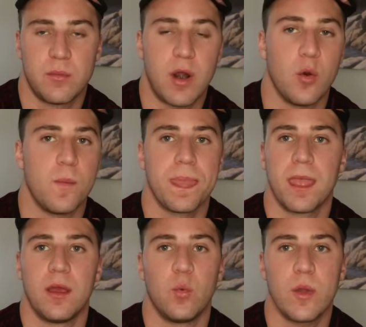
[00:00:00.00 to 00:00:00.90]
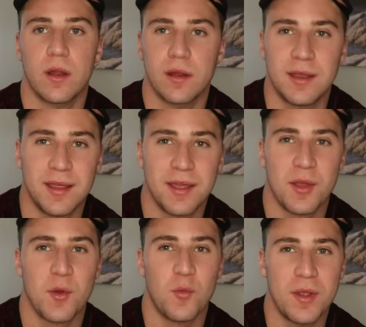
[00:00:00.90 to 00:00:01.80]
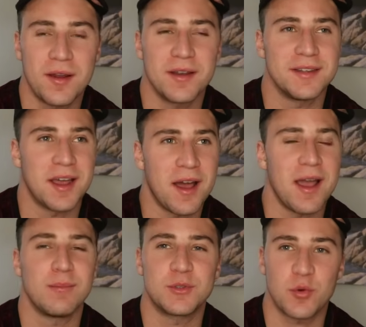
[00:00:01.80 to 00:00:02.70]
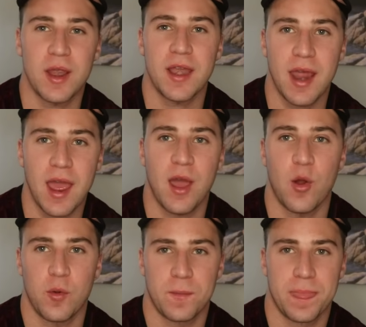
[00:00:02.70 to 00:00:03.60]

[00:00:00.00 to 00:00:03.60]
Bro, we are in times right now.